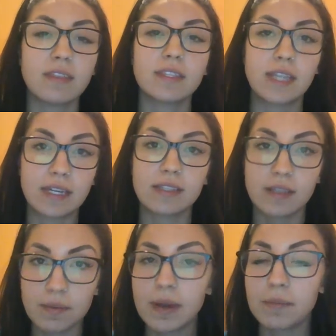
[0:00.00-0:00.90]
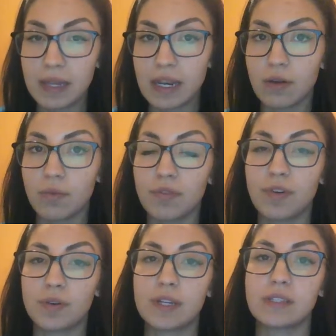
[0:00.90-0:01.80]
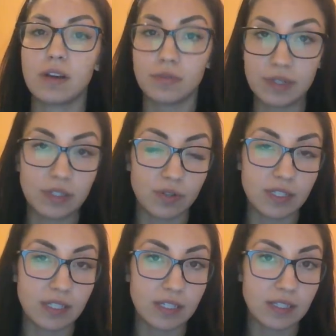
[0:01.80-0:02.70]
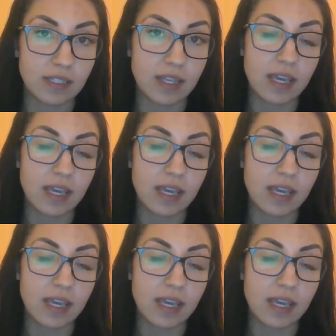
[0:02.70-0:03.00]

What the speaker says: The second subcommittee will focus on resources.